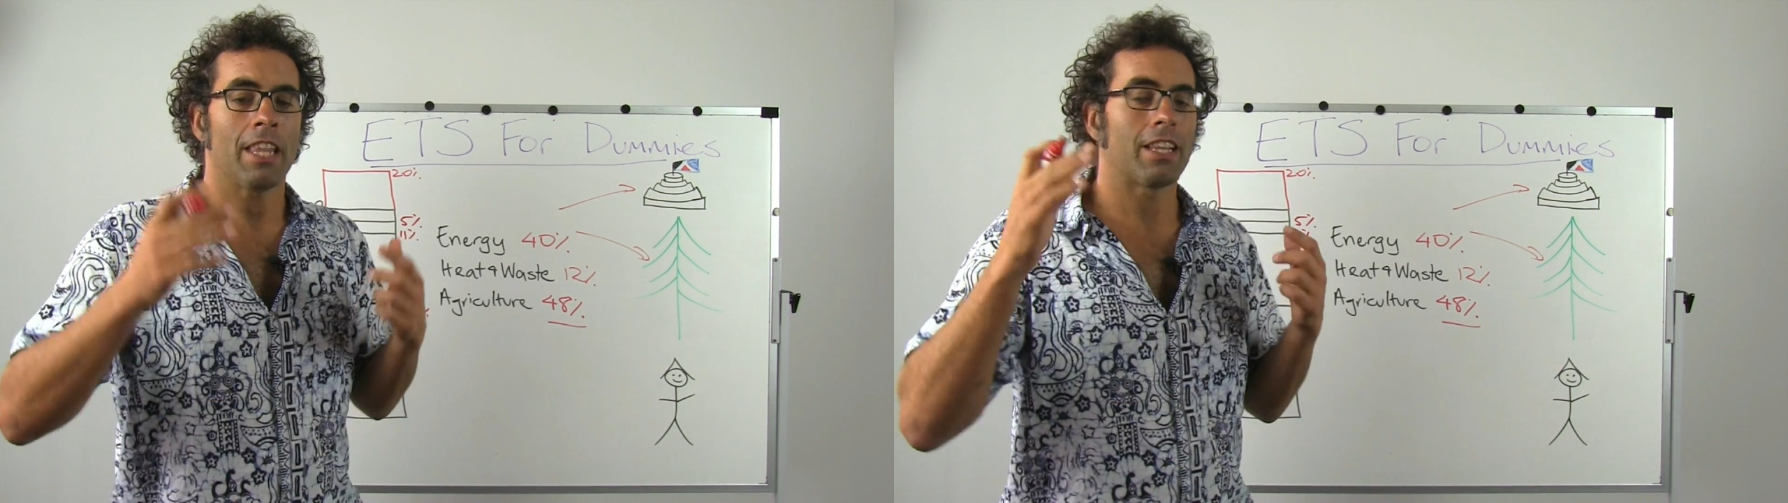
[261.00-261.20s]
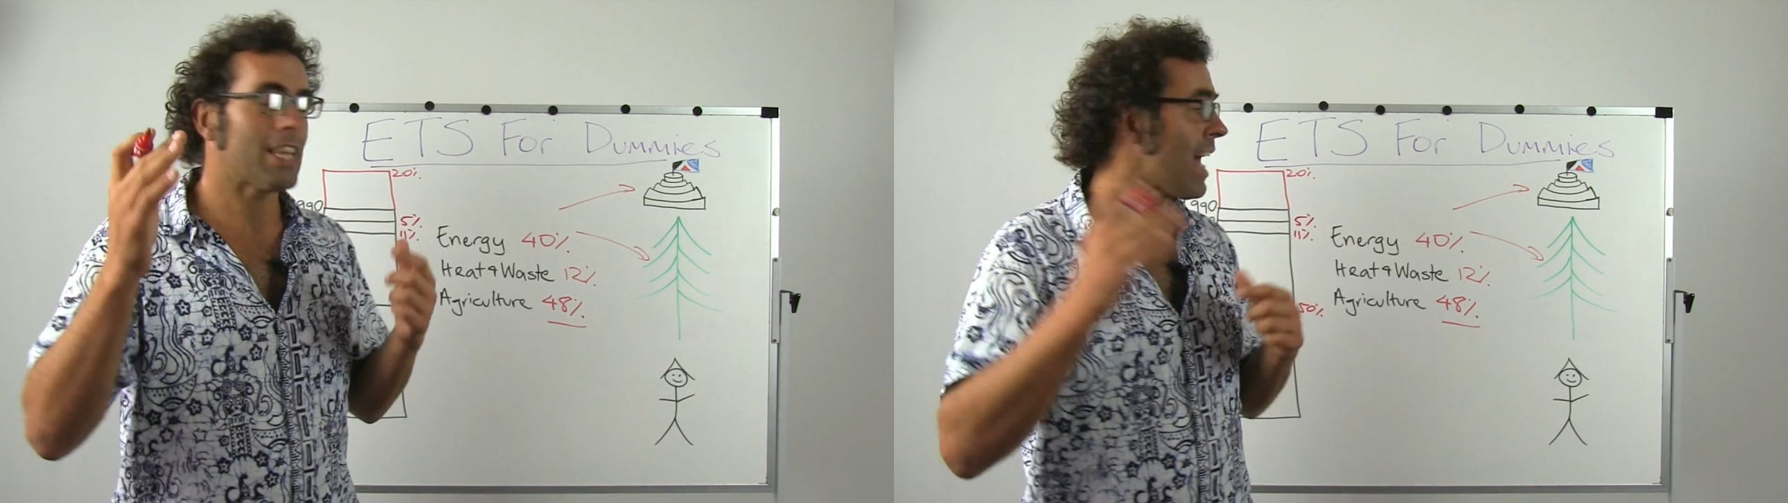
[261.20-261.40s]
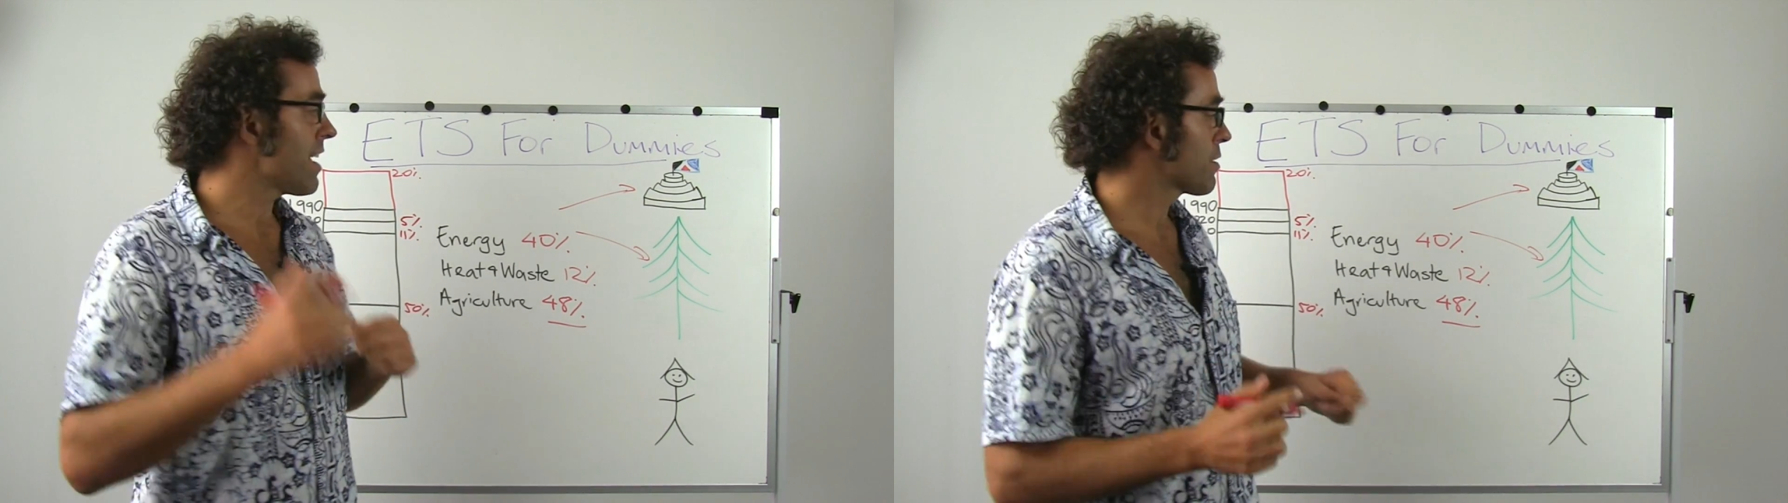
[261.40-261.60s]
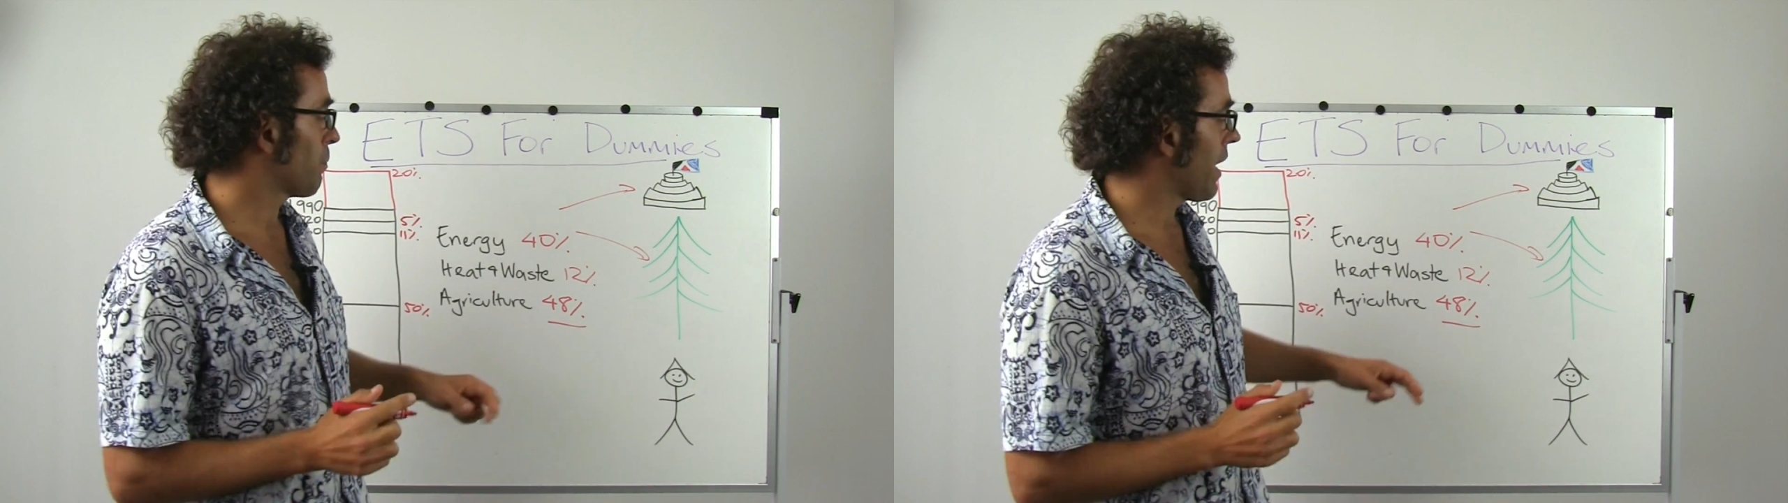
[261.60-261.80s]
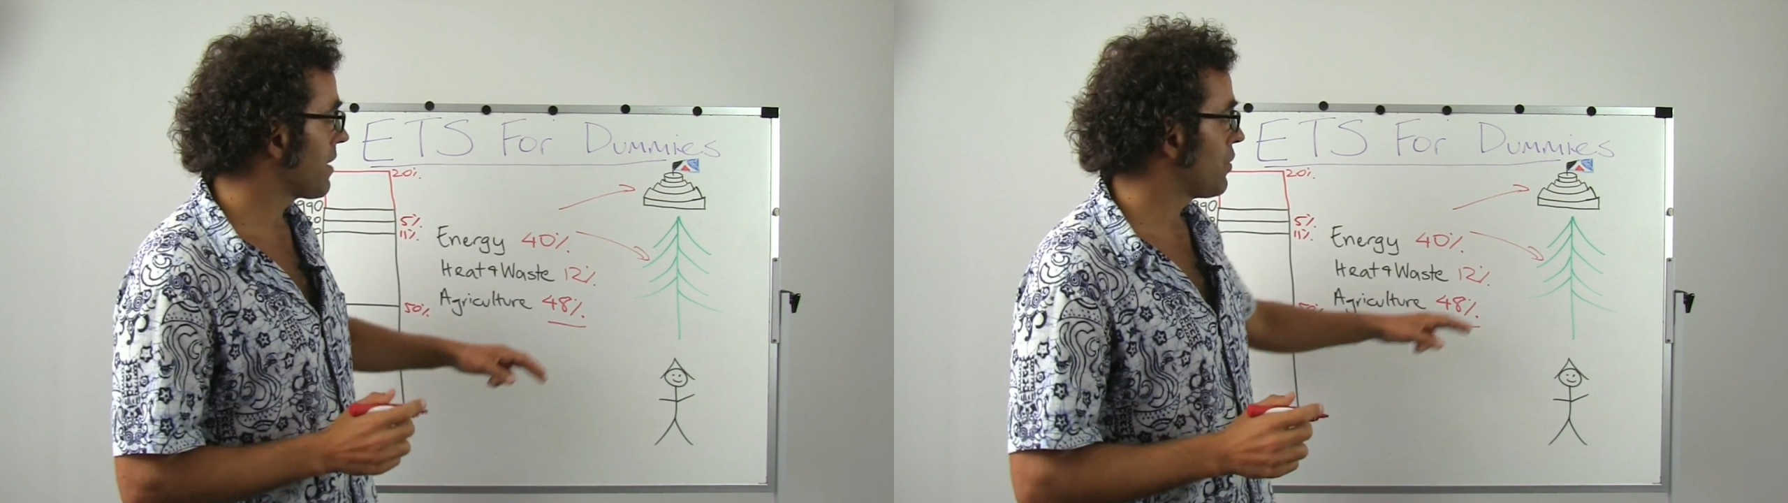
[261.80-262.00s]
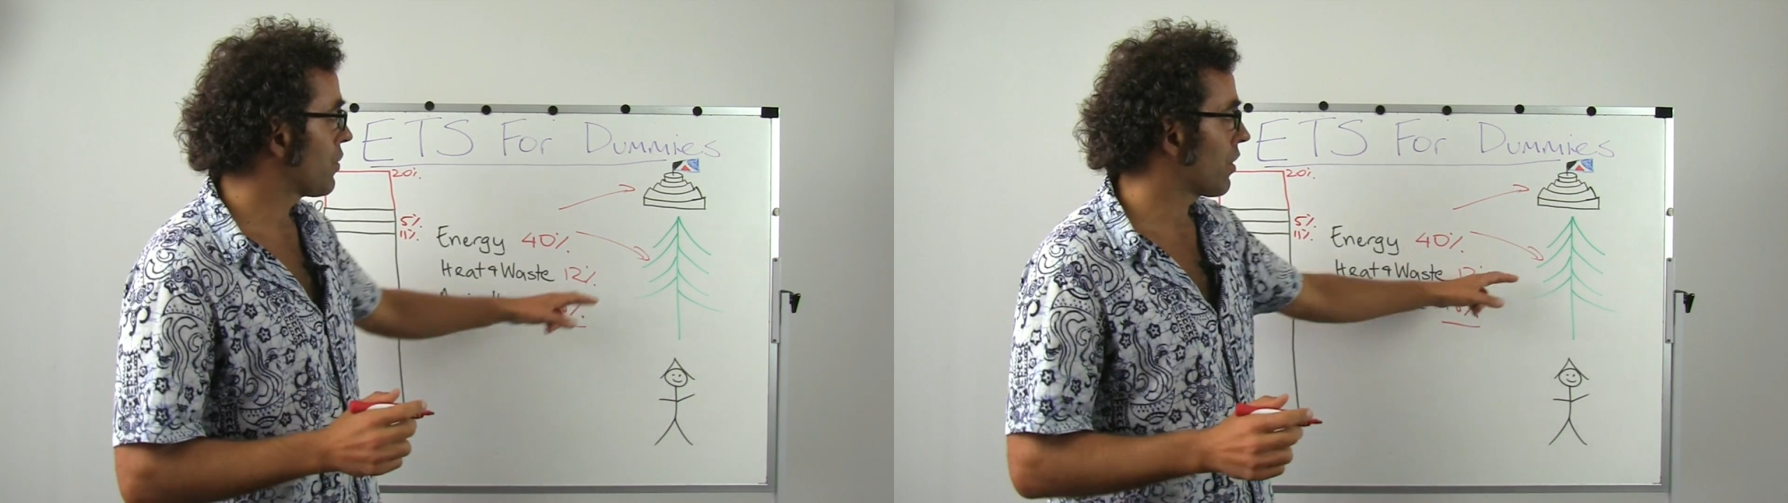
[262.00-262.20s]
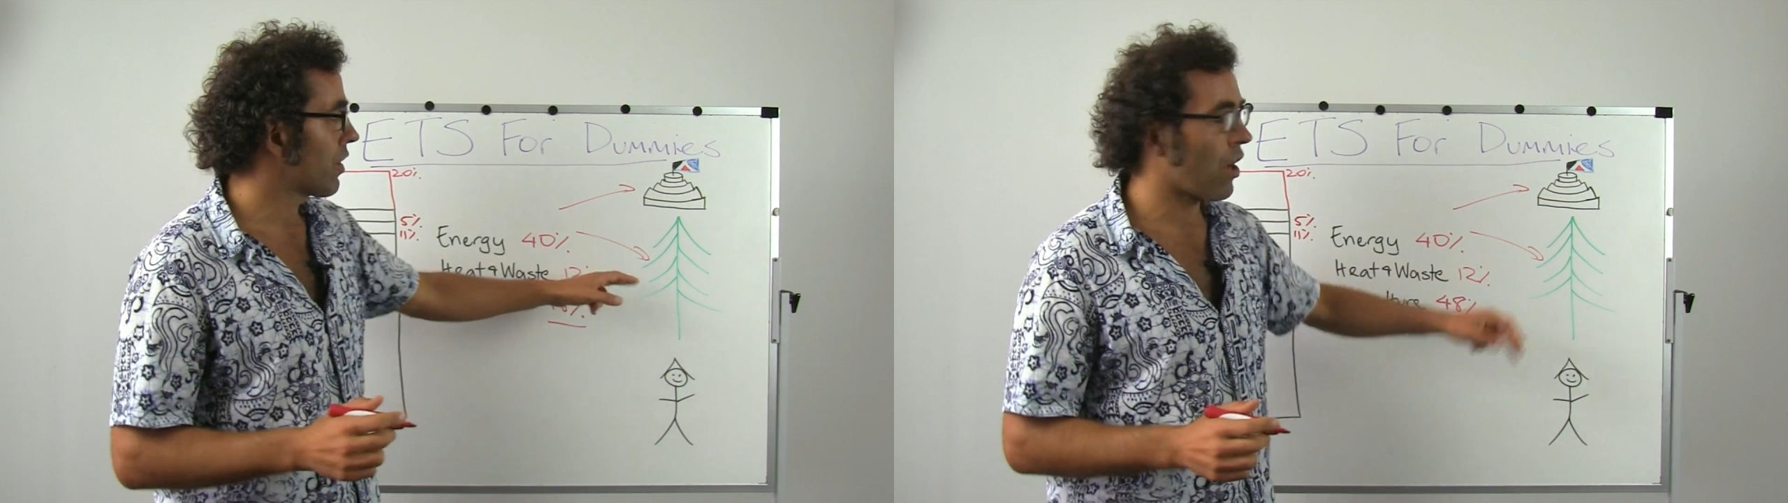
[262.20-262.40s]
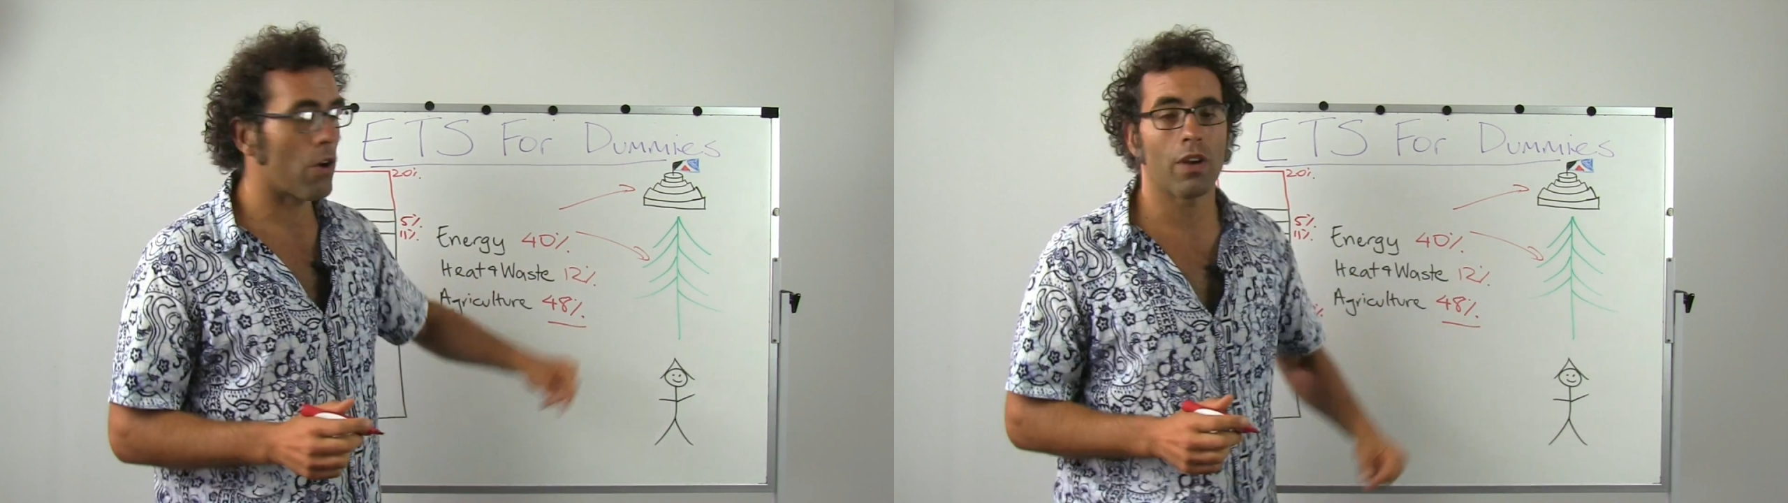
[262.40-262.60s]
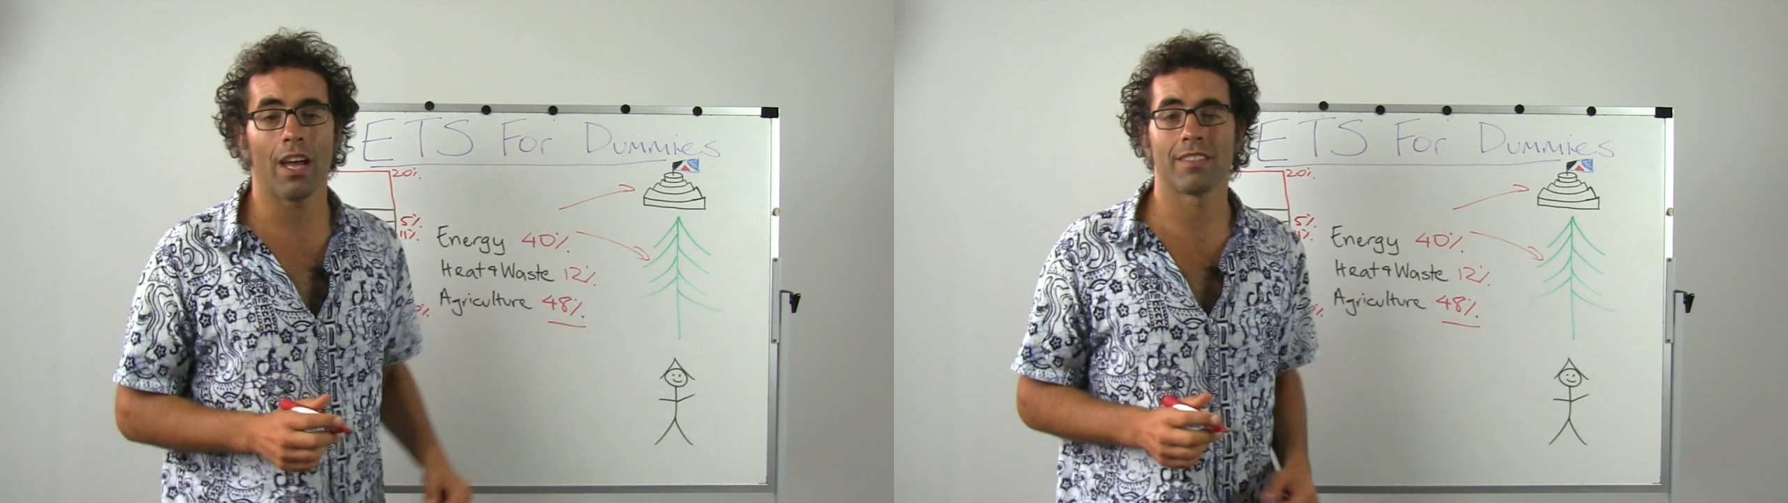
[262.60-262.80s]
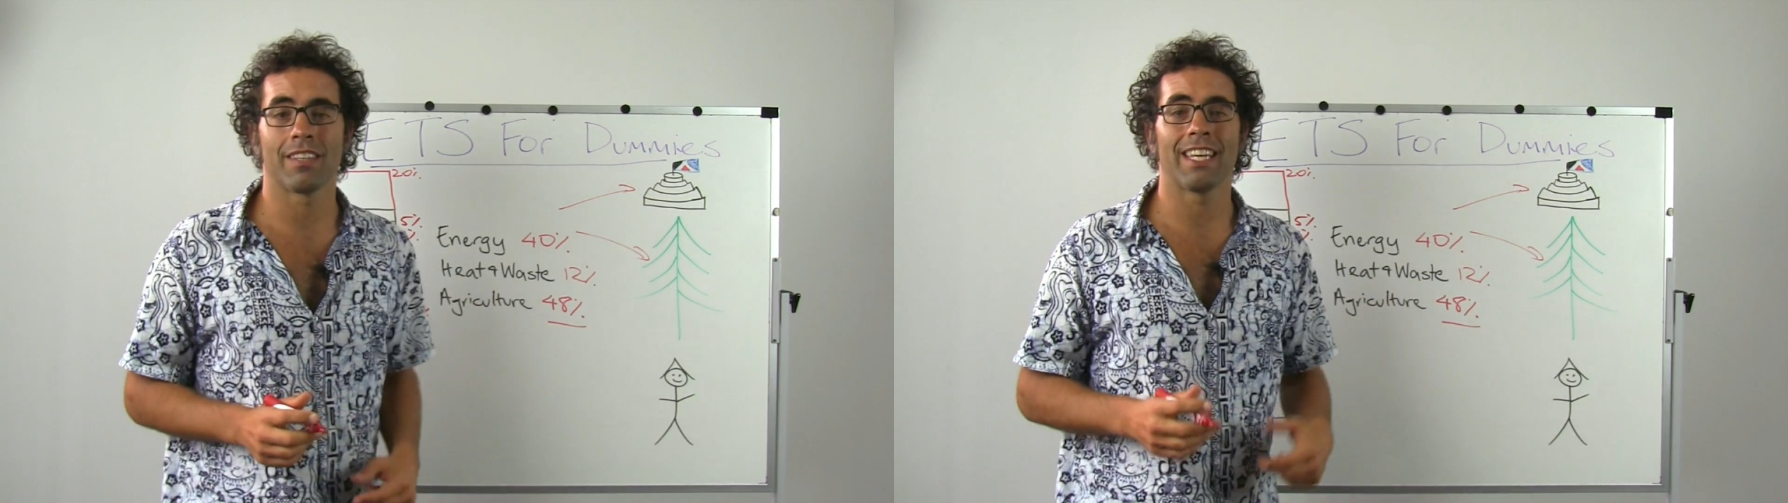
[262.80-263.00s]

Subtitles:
The last place you can go to